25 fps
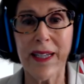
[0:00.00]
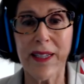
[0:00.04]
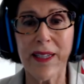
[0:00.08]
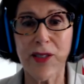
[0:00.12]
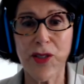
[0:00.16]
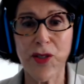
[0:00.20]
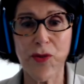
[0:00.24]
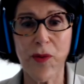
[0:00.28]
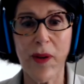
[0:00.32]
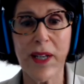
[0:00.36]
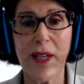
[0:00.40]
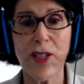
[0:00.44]

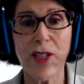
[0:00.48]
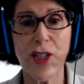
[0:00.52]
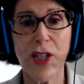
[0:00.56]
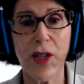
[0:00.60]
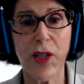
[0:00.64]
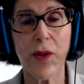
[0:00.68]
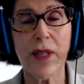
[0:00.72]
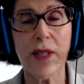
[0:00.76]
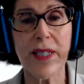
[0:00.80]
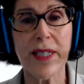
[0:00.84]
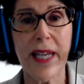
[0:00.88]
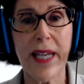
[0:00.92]
strange,
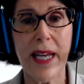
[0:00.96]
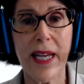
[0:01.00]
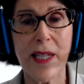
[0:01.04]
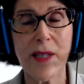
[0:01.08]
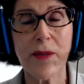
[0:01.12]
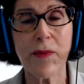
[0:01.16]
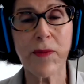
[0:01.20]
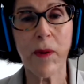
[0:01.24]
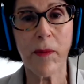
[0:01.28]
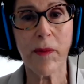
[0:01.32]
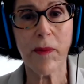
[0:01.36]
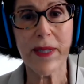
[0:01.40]
eerie
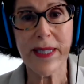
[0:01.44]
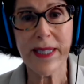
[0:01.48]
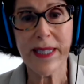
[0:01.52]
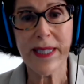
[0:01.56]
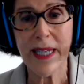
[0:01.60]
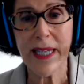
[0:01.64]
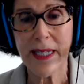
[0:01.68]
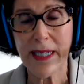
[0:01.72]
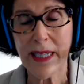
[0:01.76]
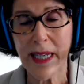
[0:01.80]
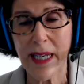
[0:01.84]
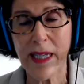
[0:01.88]
days when we
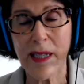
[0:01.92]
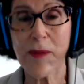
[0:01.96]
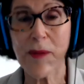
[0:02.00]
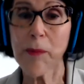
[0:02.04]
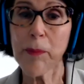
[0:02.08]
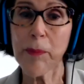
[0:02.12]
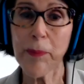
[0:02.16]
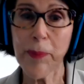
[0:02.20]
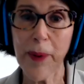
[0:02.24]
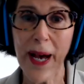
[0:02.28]
didn't.